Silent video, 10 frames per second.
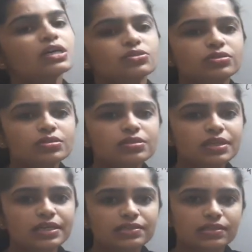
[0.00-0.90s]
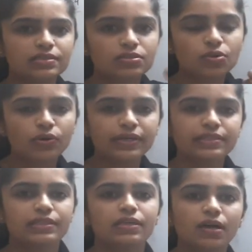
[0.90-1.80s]
So this reaction is known as
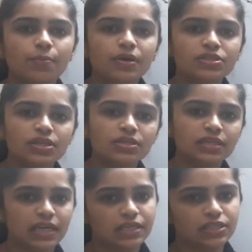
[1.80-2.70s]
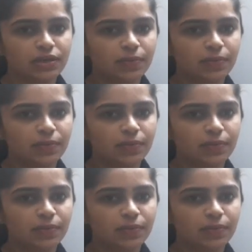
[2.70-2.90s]
the combustion reaction.